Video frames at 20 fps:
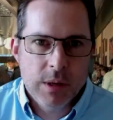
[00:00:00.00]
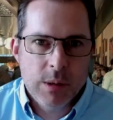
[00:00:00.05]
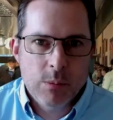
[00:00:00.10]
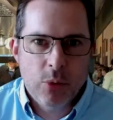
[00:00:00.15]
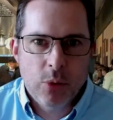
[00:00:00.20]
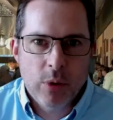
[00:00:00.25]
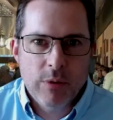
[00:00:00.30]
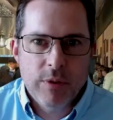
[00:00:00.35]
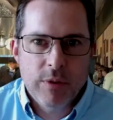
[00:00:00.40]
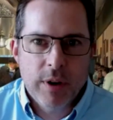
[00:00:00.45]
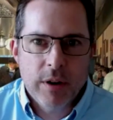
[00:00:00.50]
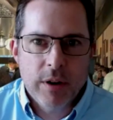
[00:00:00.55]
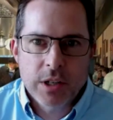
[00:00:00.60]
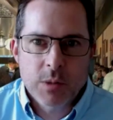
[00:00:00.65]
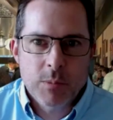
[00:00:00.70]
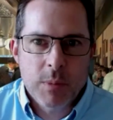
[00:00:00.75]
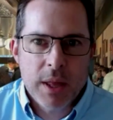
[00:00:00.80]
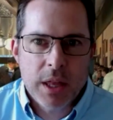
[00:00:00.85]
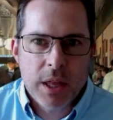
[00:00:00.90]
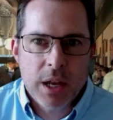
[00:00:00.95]
employ
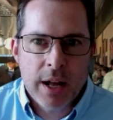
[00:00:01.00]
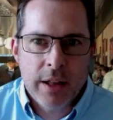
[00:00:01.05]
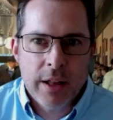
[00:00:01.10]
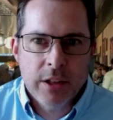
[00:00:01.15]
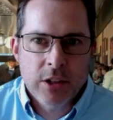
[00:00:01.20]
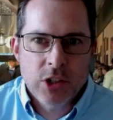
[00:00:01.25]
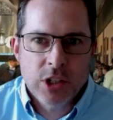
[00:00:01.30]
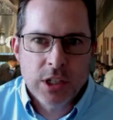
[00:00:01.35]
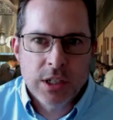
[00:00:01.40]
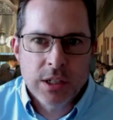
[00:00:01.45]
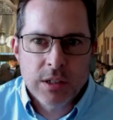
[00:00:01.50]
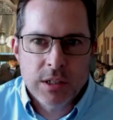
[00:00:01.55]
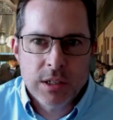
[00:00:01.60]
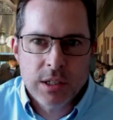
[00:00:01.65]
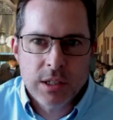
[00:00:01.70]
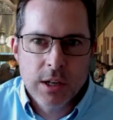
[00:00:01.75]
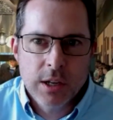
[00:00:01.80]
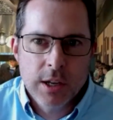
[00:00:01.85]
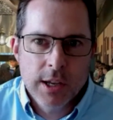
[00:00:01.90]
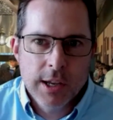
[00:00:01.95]
various
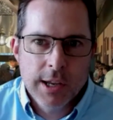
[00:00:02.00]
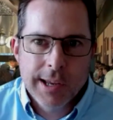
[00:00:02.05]
methodologies.